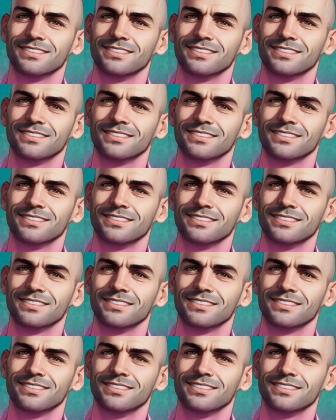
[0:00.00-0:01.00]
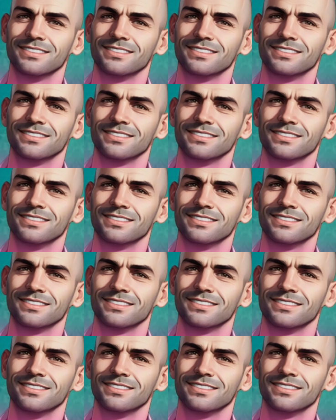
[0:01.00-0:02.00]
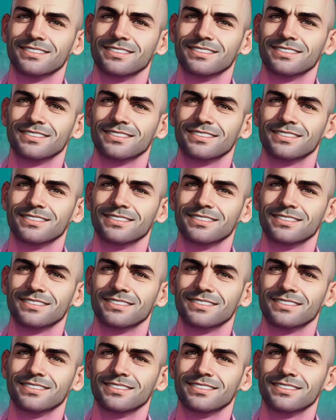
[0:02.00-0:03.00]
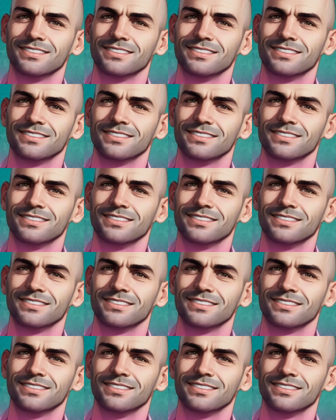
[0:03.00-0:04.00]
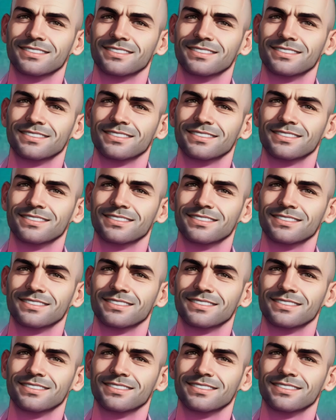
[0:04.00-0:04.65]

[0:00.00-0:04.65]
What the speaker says: (not speaking)